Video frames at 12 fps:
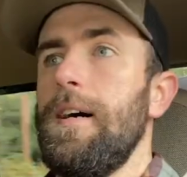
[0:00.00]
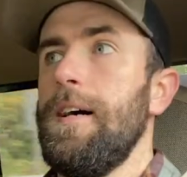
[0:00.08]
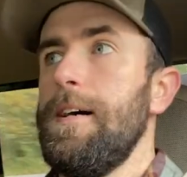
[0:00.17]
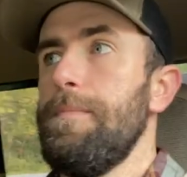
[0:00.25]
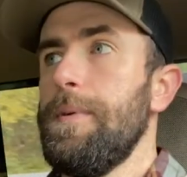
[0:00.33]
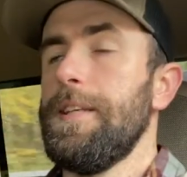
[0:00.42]

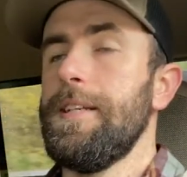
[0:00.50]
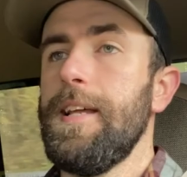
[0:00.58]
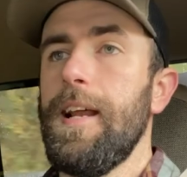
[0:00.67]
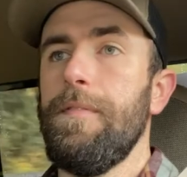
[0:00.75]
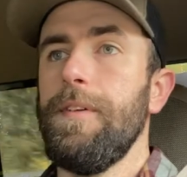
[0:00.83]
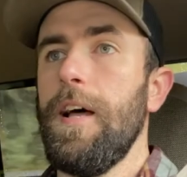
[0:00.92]
um, but they
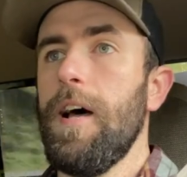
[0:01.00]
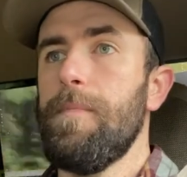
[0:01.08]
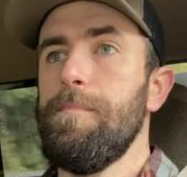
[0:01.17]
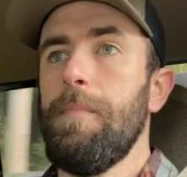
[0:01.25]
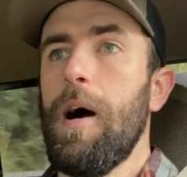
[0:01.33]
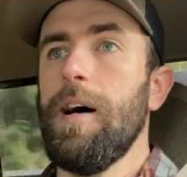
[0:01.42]
did have a lot
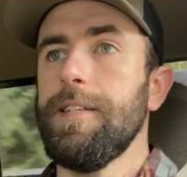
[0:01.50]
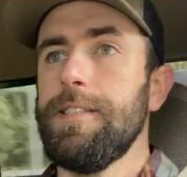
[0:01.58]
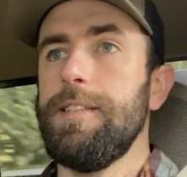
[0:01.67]
of moss.